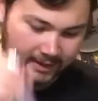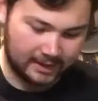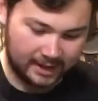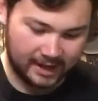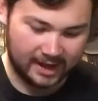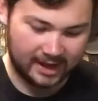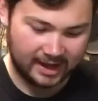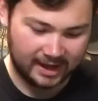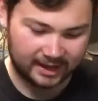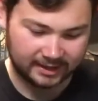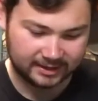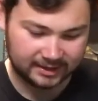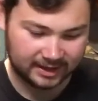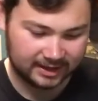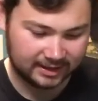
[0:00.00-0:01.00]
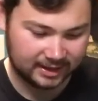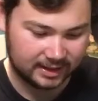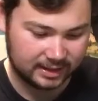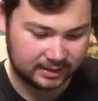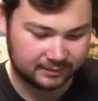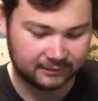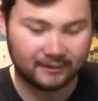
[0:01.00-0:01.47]
and it
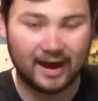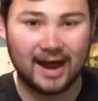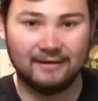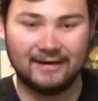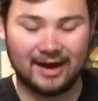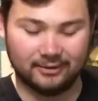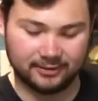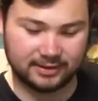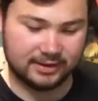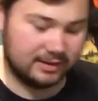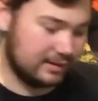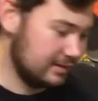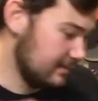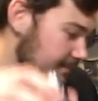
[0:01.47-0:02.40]
is 5 ounces.